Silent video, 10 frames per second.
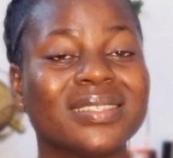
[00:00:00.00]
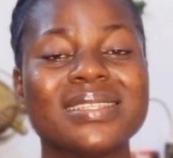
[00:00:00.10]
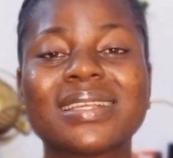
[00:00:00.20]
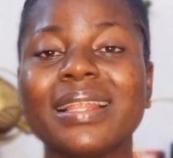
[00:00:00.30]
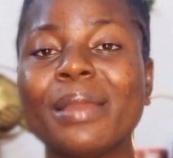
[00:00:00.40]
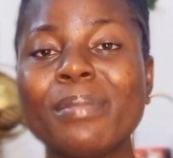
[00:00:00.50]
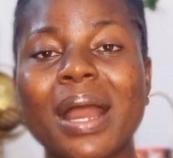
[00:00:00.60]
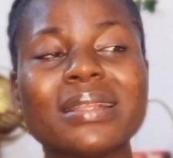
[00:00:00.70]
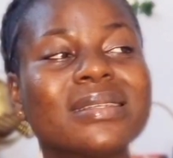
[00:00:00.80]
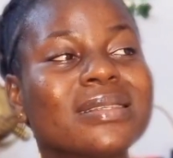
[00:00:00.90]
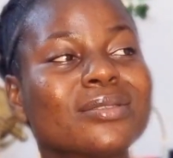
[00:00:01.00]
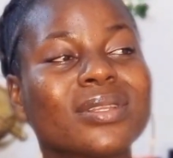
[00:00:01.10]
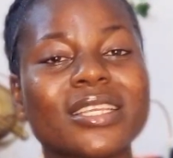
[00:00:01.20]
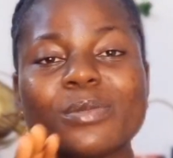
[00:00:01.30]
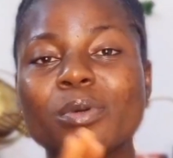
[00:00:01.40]
Disclaimer, this is
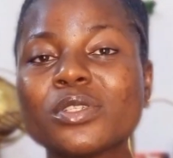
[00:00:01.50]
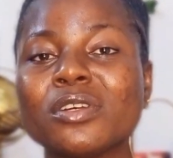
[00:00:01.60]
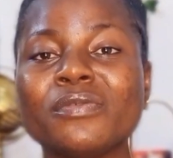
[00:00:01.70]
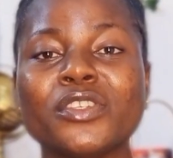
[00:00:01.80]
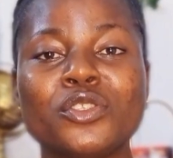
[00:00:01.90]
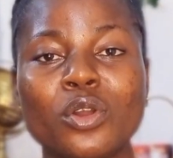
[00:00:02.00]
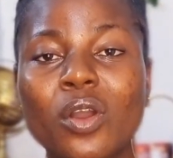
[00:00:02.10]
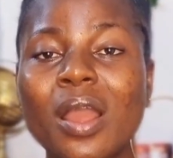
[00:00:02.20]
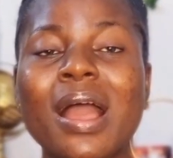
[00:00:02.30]
not a sponsored video.